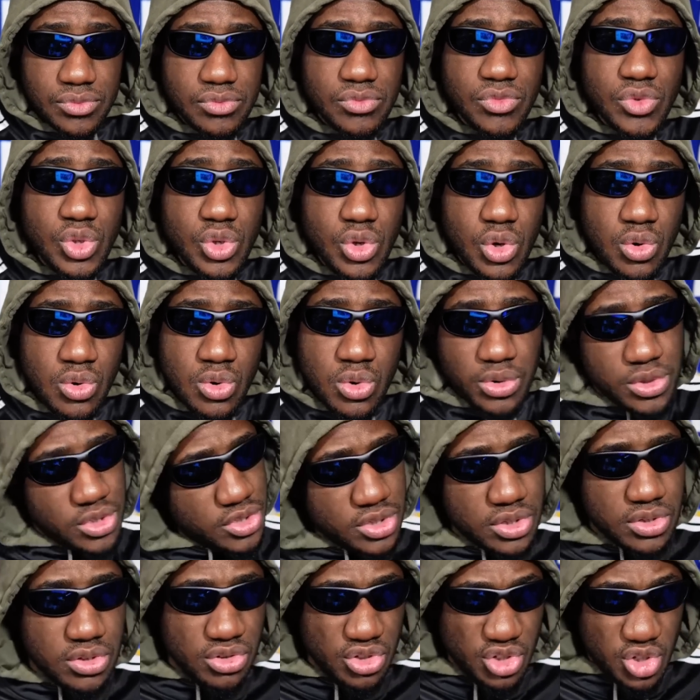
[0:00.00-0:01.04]
roots,
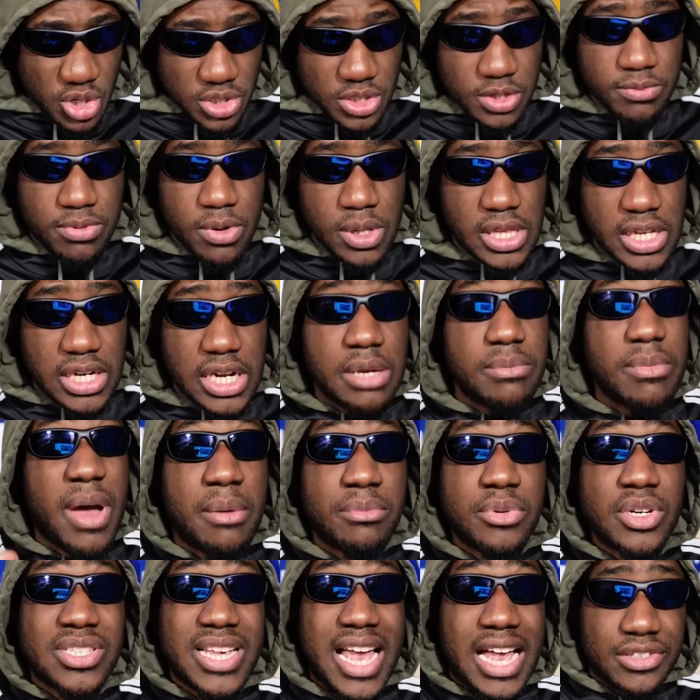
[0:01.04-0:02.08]
judging from the name. I'm just
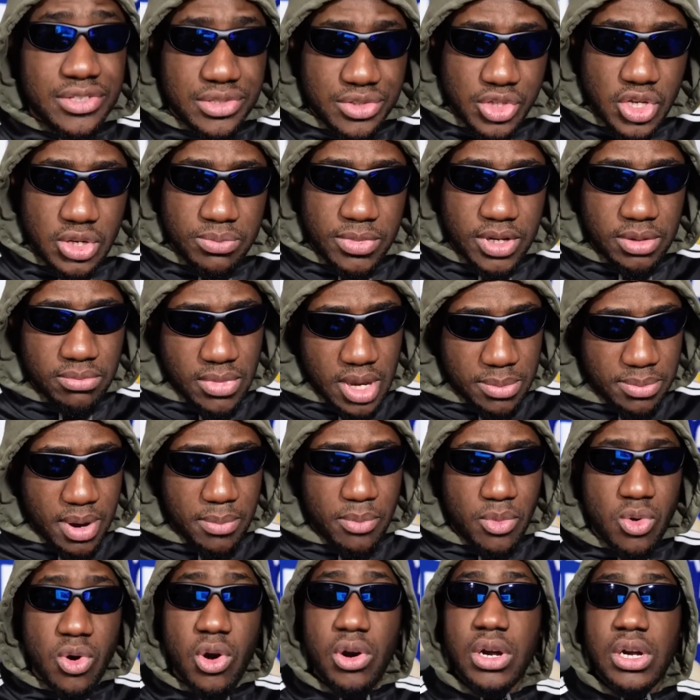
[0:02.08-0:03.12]
assuming. Maybe I'm
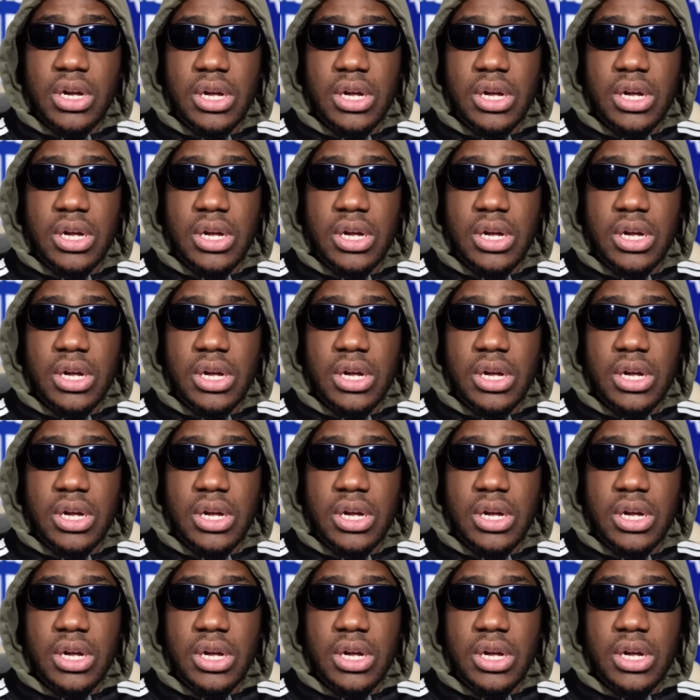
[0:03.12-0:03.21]
wrong.